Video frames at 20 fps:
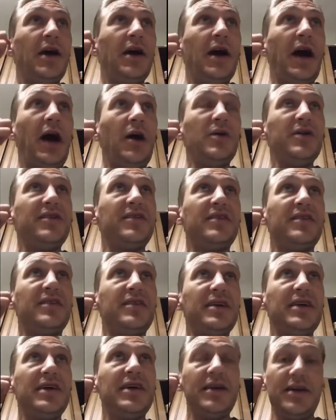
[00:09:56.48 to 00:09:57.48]
I was
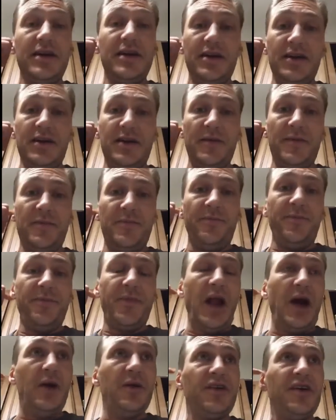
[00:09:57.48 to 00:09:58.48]

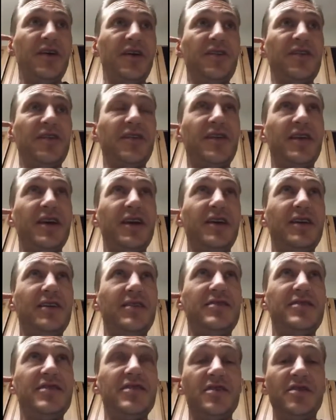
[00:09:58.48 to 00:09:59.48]
also thinking
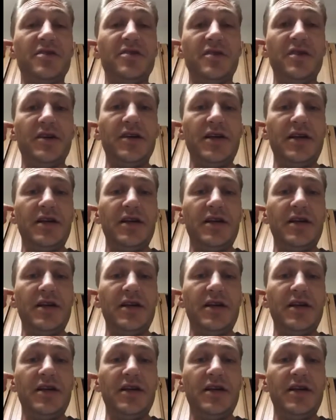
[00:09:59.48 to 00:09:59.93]
too,